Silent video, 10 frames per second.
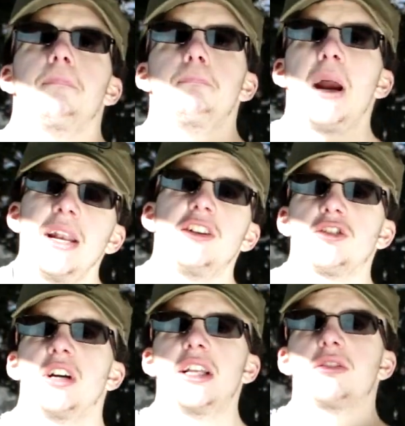
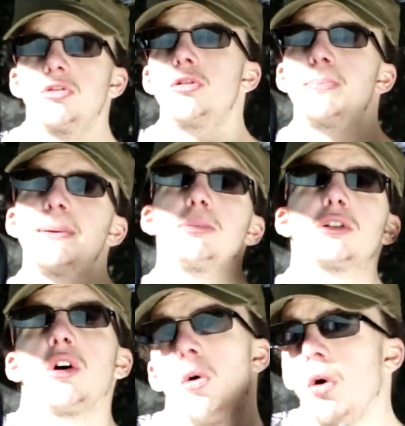penetrate through
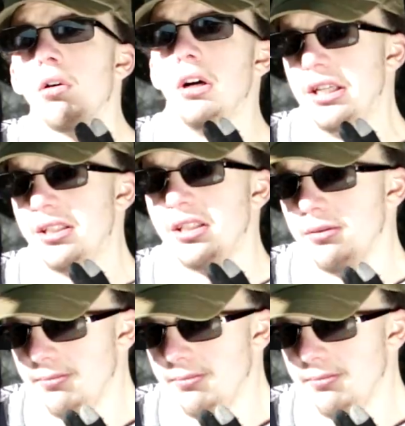people's auras.